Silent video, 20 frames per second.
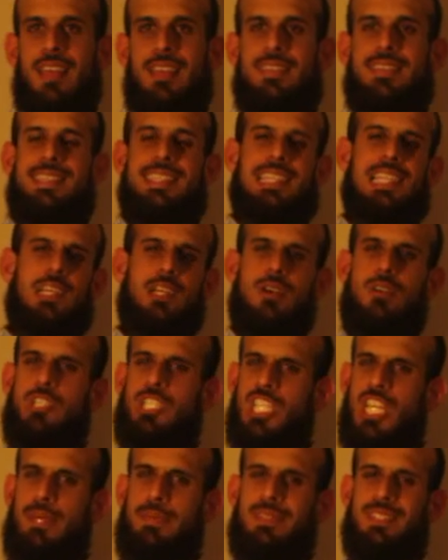silicone
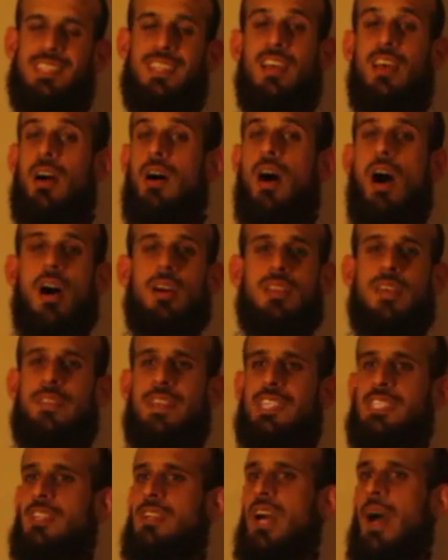chips. All of
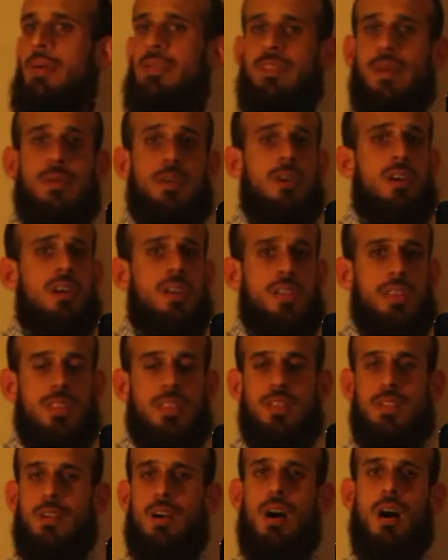these are coming from the
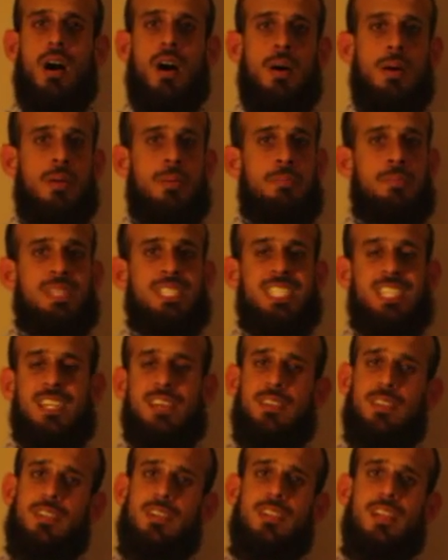earth. They're all
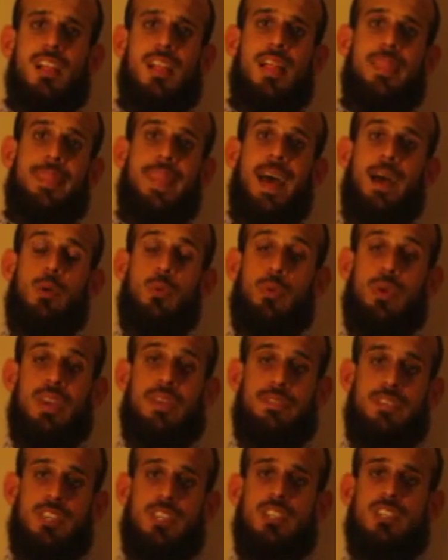material that
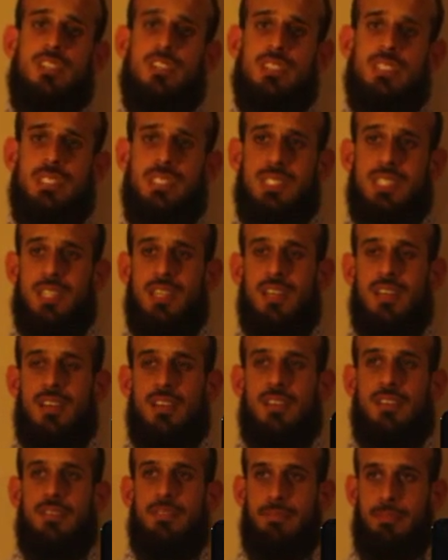we've used
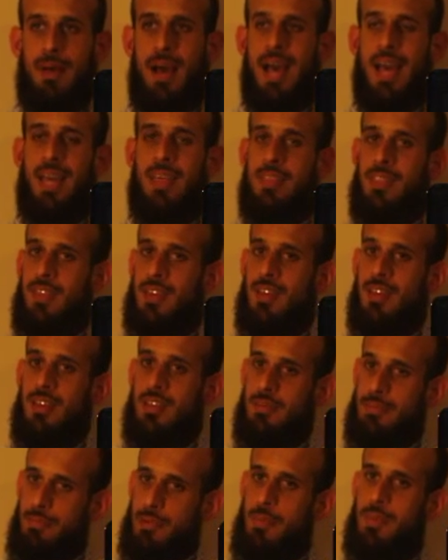by
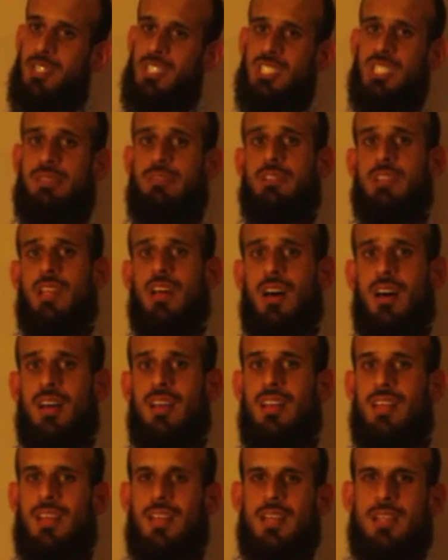the permission of
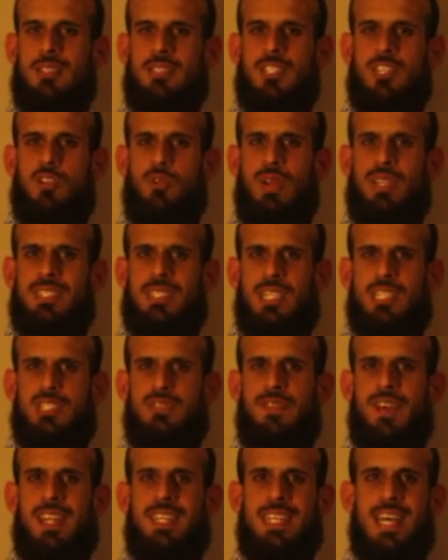Allah to create such
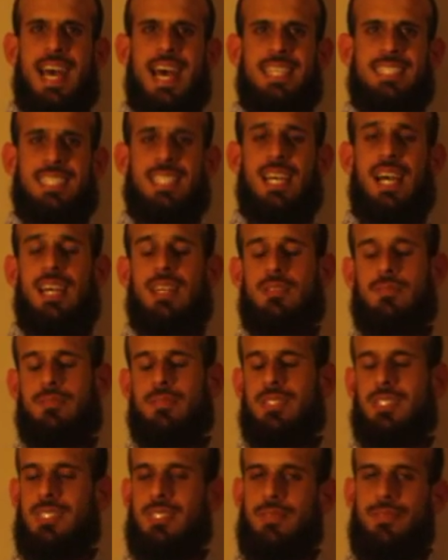fantastic
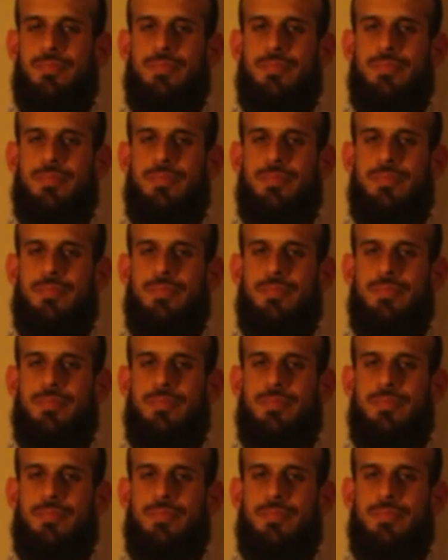items.